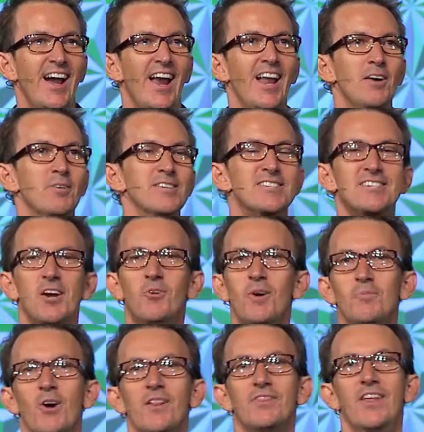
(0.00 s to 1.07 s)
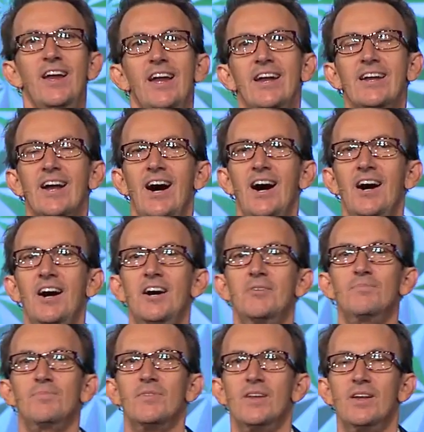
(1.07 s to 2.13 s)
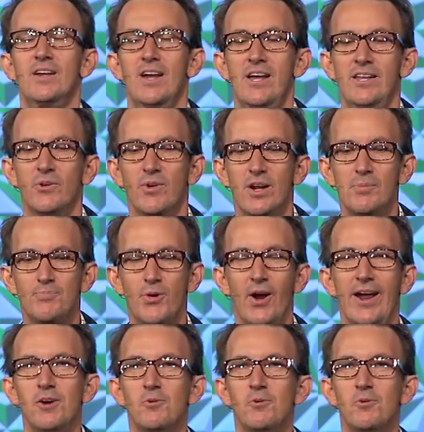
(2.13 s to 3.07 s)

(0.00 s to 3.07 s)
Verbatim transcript: And i want to say one more thing, uh, um, and then we're going to pray.